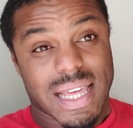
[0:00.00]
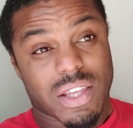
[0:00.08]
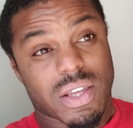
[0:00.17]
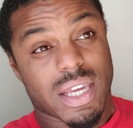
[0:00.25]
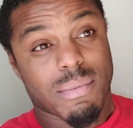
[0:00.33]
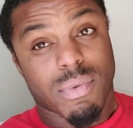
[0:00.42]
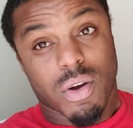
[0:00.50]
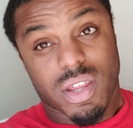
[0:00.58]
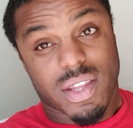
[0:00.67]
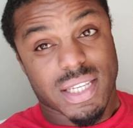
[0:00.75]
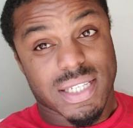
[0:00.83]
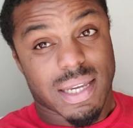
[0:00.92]
that you get both
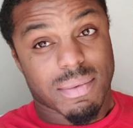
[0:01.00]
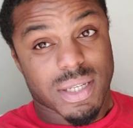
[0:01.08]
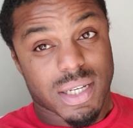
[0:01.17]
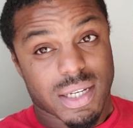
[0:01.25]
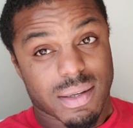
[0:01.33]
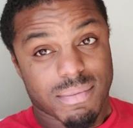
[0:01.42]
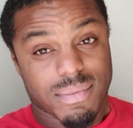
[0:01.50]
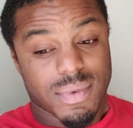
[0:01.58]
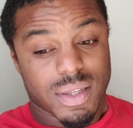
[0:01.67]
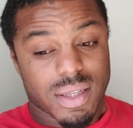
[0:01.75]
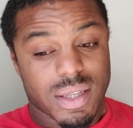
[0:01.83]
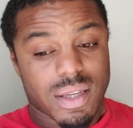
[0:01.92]
at the same time,
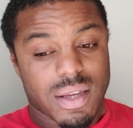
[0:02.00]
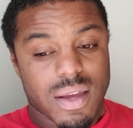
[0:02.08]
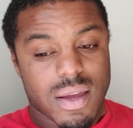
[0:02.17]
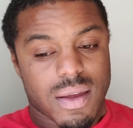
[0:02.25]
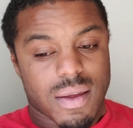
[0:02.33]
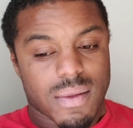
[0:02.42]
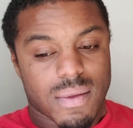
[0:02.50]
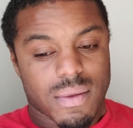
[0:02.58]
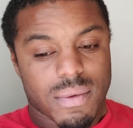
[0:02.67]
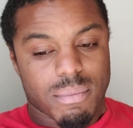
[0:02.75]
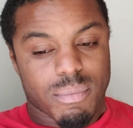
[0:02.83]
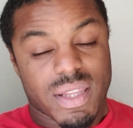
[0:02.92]

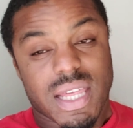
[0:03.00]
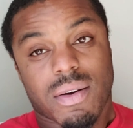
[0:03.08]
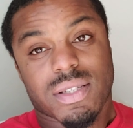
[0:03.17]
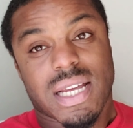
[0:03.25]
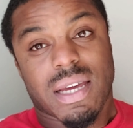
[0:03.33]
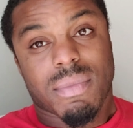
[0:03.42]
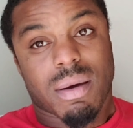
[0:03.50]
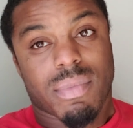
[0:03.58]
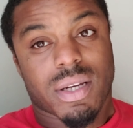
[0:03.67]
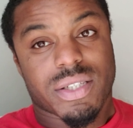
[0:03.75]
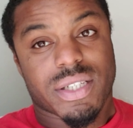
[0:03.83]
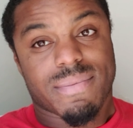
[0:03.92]
but that was not in my
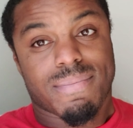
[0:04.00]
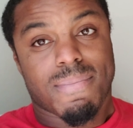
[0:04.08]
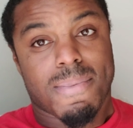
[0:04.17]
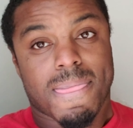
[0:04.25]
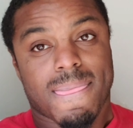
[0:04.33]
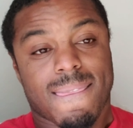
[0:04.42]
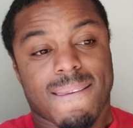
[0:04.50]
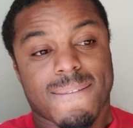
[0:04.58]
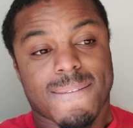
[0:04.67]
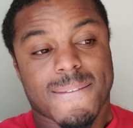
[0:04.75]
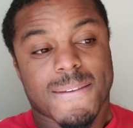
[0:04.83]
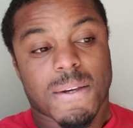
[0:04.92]
budget,
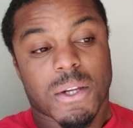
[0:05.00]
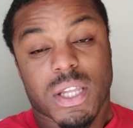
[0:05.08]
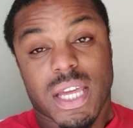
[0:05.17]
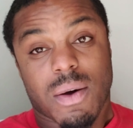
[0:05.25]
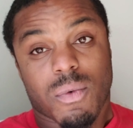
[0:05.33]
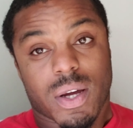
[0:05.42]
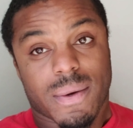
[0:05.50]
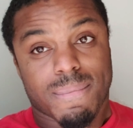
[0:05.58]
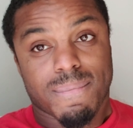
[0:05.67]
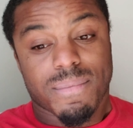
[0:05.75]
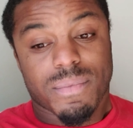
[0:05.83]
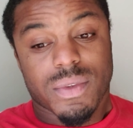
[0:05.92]
so I only got one.
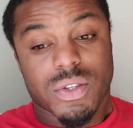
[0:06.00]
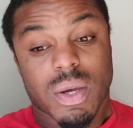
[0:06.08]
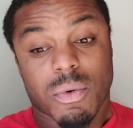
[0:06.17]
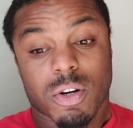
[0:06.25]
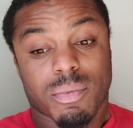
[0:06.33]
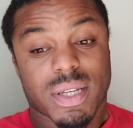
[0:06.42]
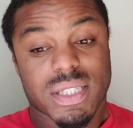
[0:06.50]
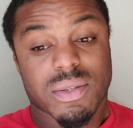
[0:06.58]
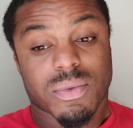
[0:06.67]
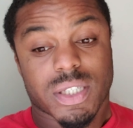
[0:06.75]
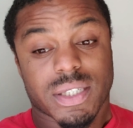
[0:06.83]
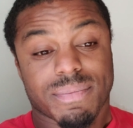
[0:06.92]
So I'm going to replace the
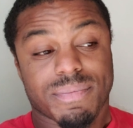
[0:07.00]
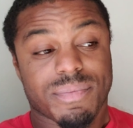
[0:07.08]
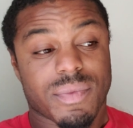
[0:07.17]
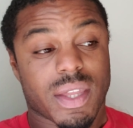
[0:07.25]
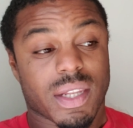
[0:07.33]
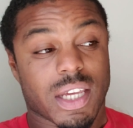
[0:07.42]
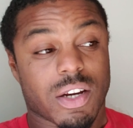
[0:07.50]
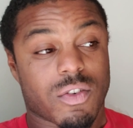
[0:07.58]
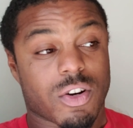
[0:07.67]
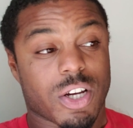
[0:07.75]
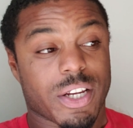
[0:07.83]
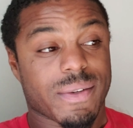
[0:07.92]
one, then
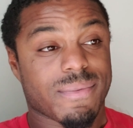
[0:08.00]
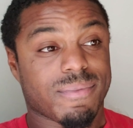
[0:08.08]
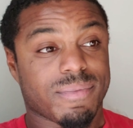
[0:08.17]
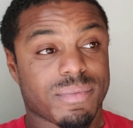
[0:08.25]
later on,